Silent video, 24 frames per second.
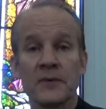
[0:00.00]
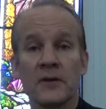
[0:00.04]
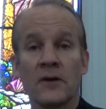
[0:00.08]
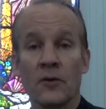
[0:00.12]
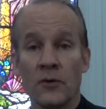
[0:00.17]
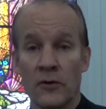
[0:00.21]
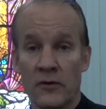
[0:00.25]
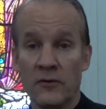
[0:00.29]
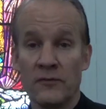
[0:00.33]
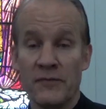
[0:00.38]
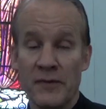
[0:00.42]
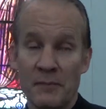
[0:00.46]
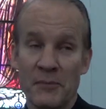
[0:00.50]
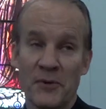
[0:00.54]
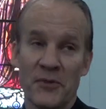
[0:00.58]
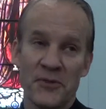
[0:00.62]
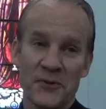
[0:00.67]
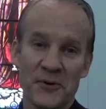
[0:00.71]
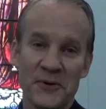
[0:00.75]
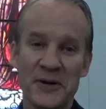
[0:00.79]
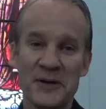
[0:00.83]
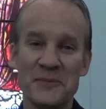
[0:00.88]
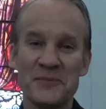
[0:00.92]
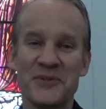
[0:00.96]
or November
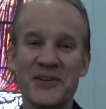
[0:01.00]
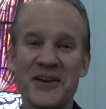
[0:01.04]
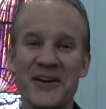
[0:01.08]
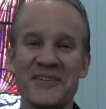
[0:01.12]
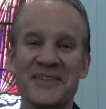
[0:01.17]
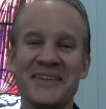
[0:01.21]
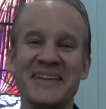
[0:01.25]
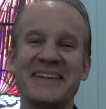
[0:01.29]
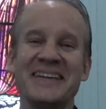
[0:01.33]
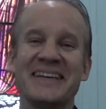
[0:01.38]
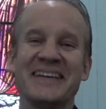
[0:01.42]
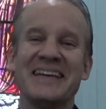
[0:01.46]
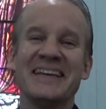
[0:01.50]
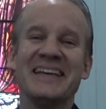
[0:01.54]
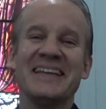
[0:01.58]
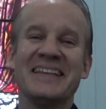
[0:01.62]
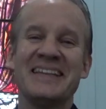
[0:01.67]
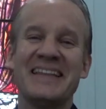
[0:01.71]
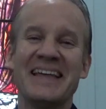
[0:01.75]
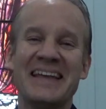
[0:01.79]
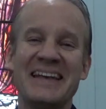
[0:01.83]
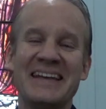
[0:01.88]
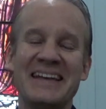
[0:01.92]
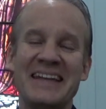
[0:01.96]
3rd, I'm sorry,
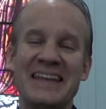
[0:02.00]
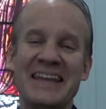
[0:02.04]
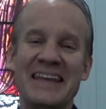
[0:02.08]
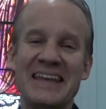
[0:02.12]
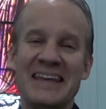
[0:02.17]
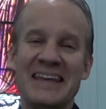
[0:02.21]
then